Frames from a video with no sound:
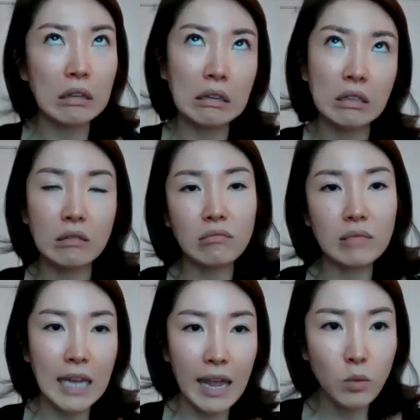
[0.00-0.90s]
like
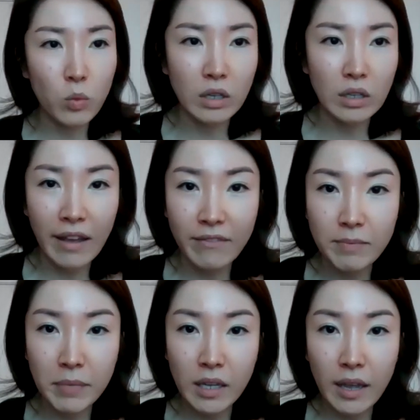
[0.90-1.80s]
10 or
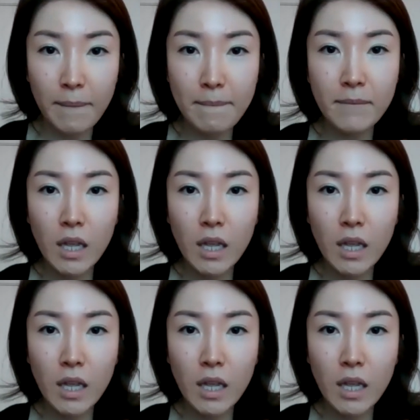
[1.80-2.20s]
11 p.m.